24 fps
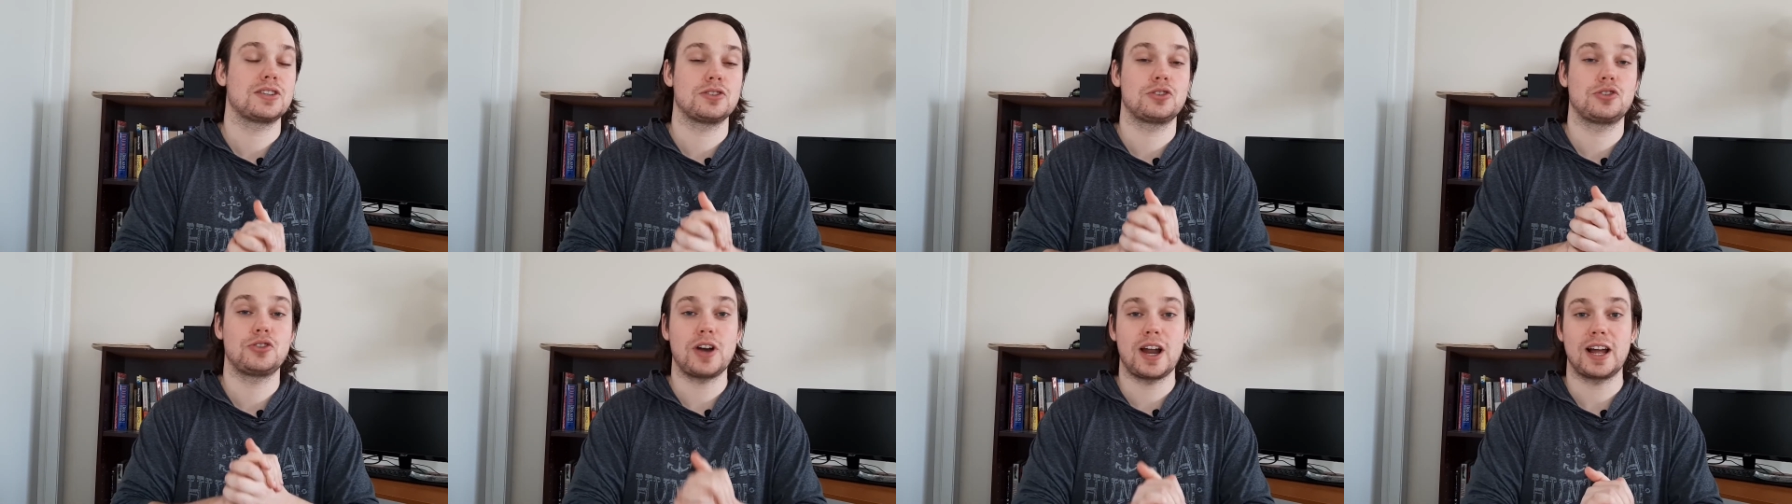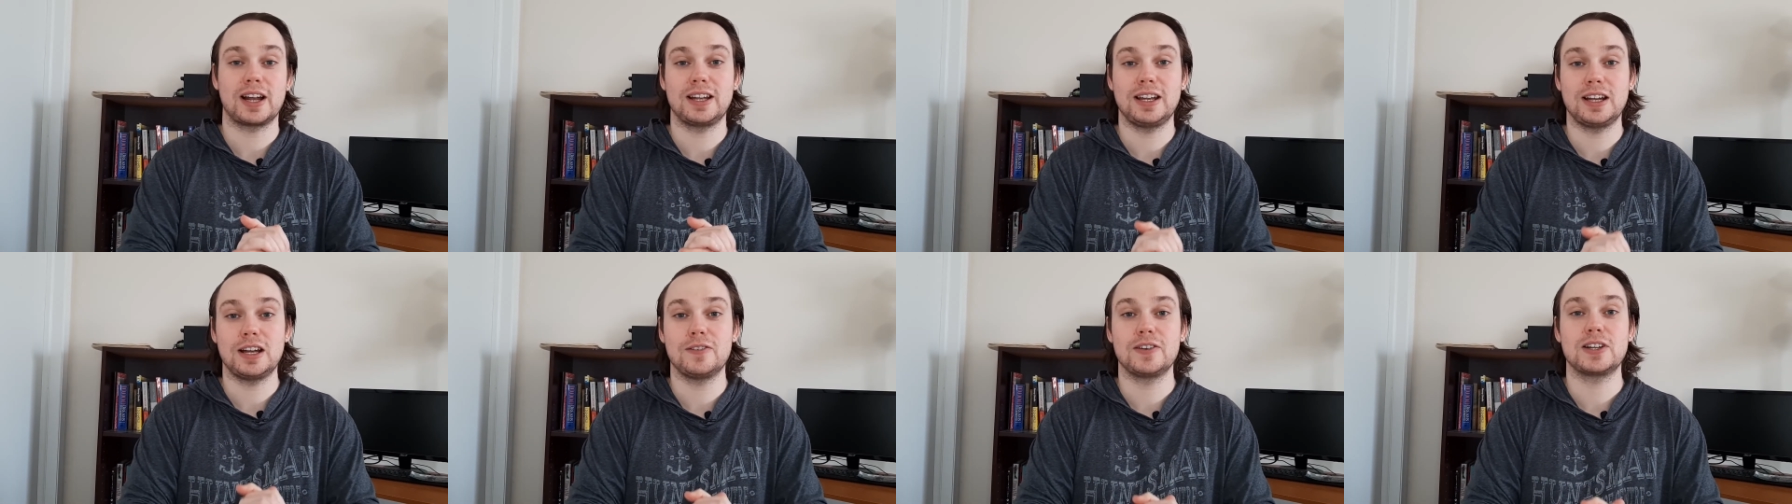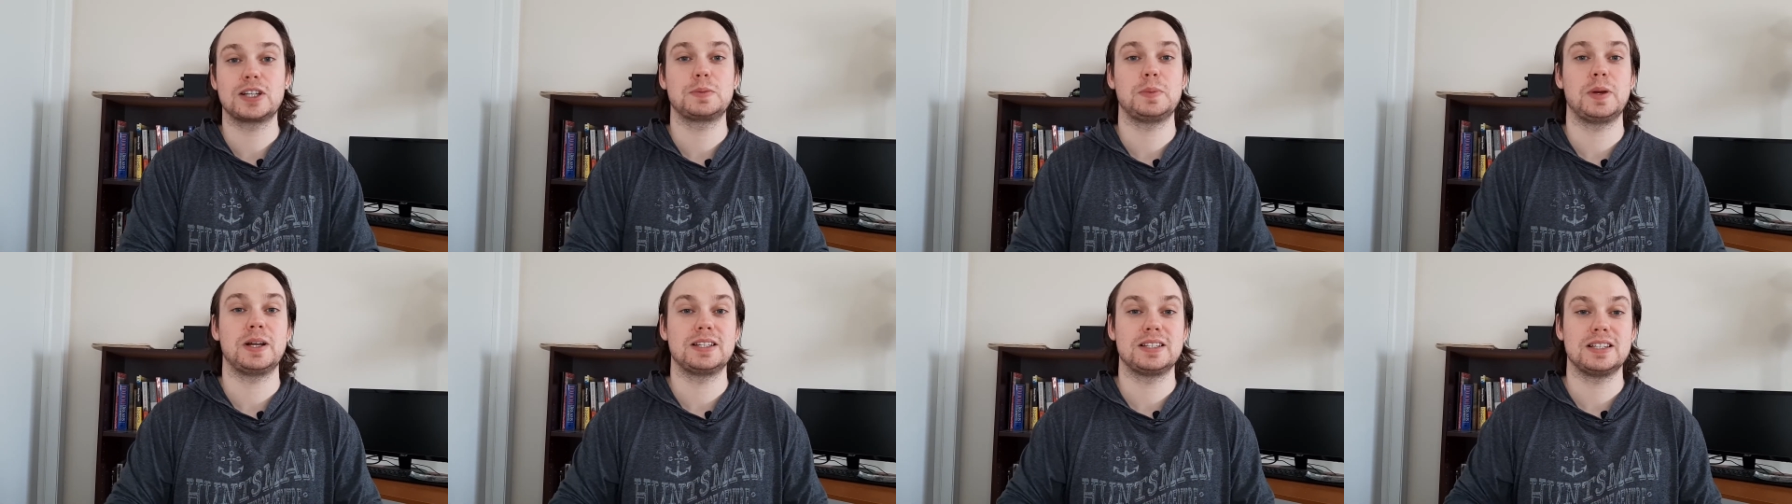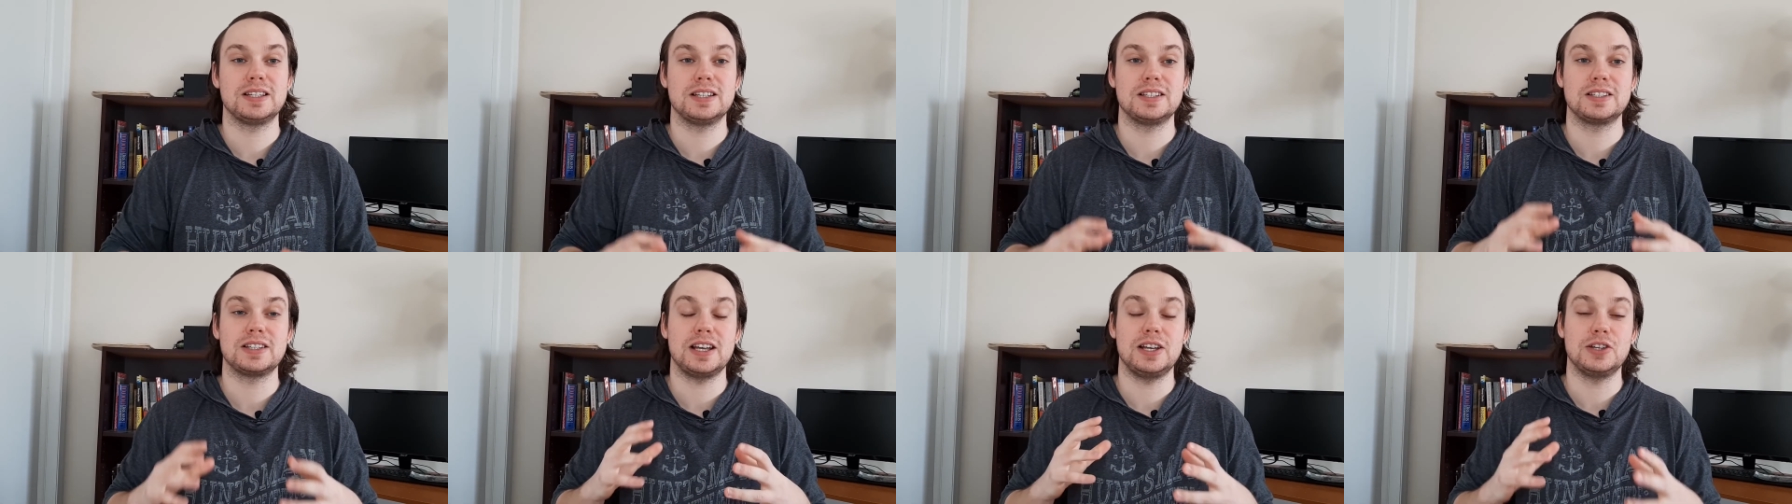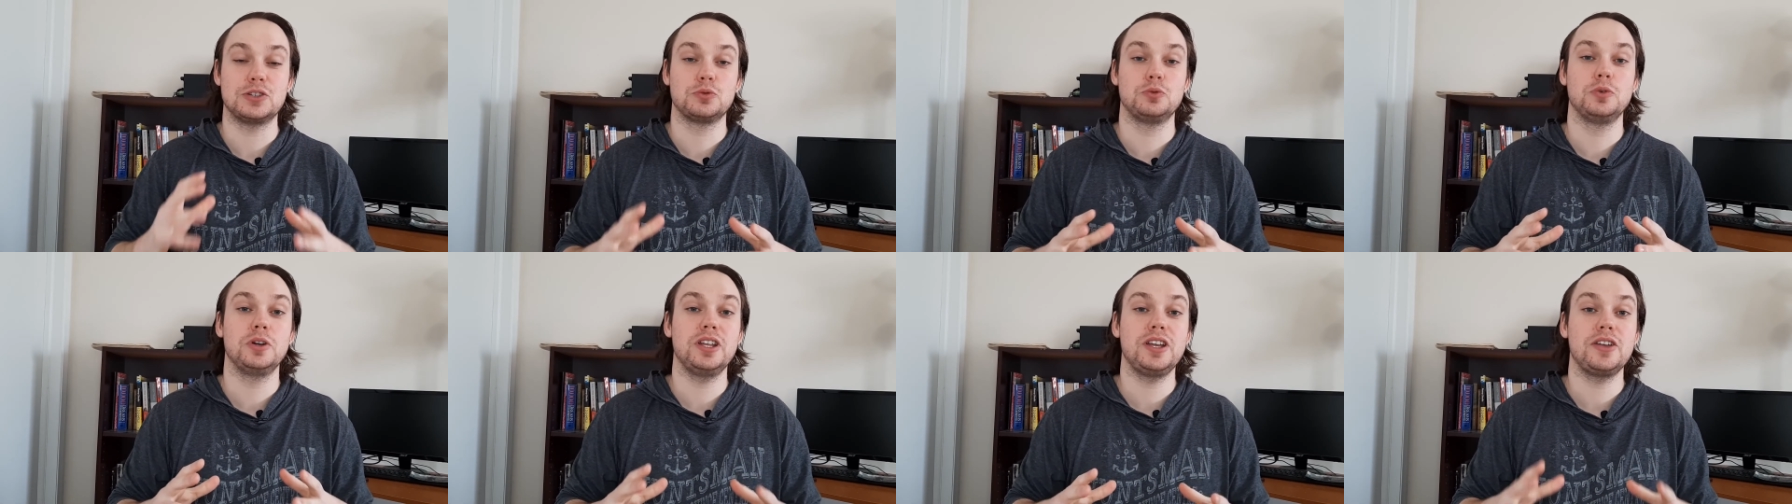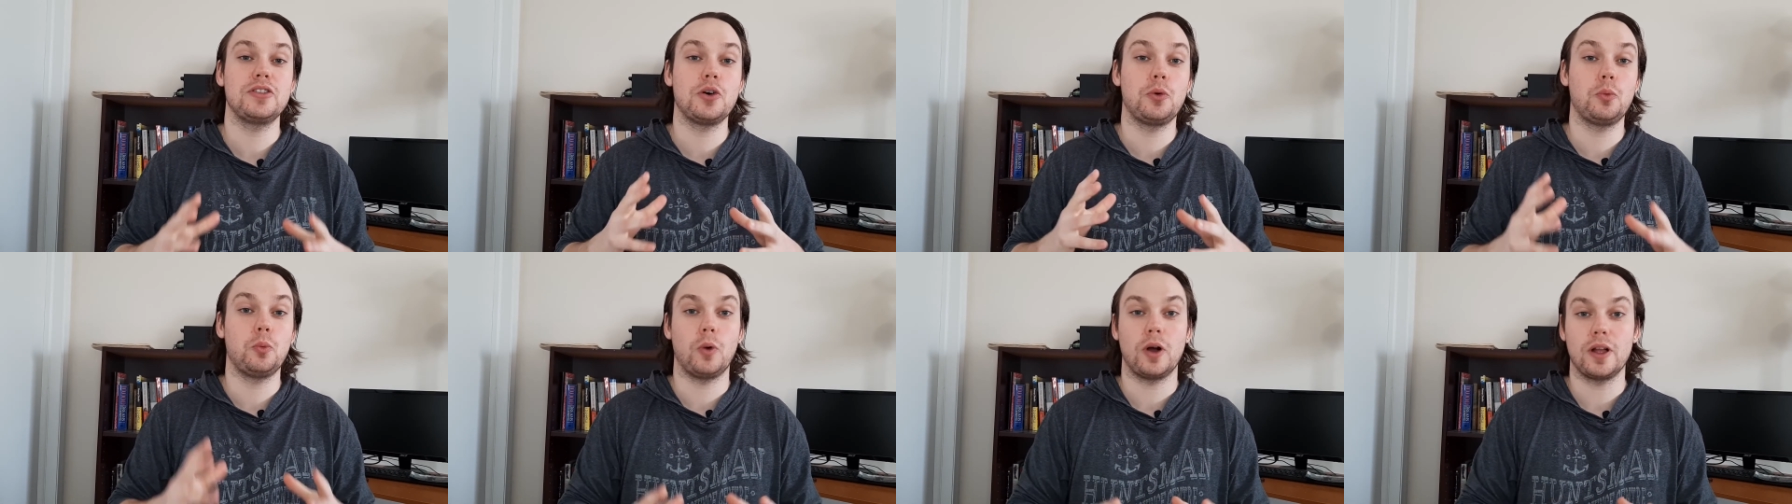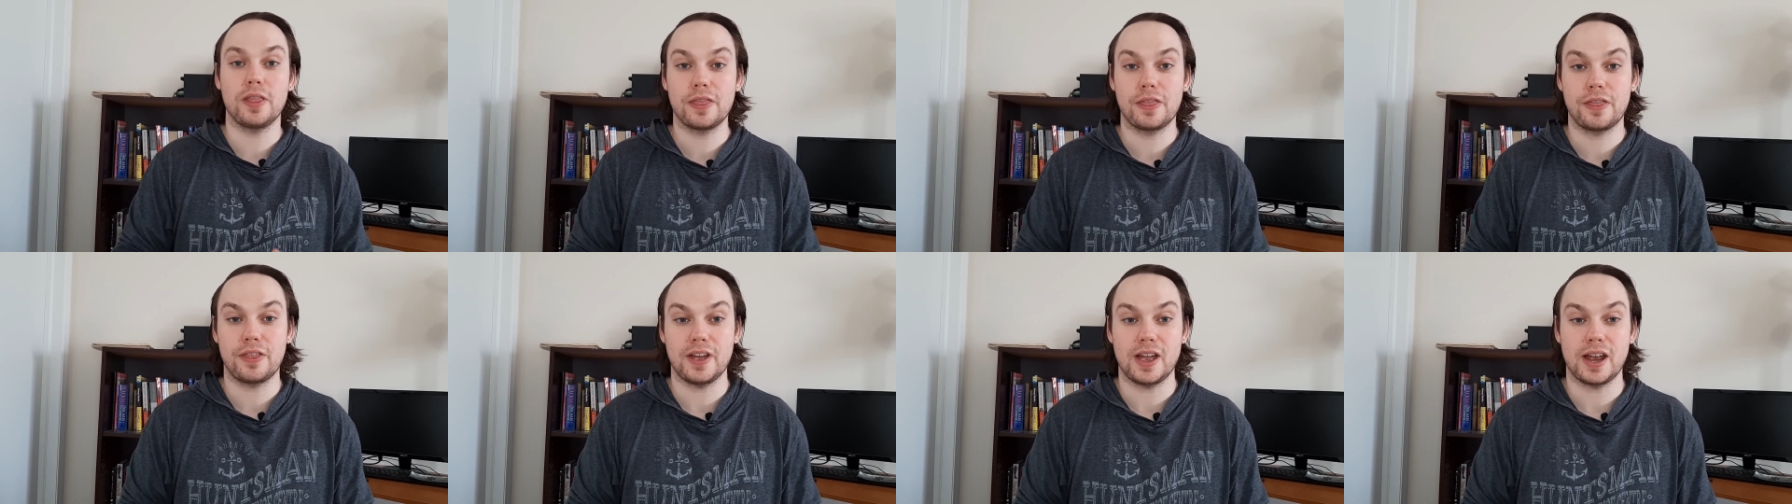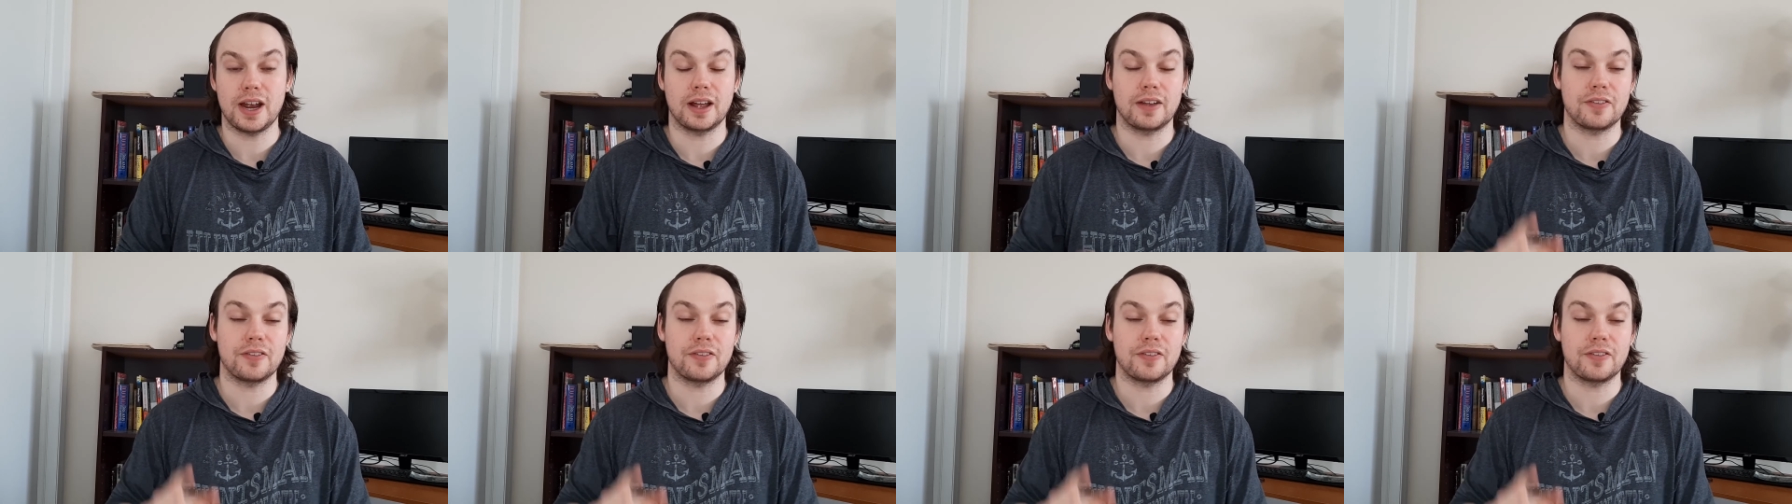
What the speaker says: tracking of expenses is really the one thing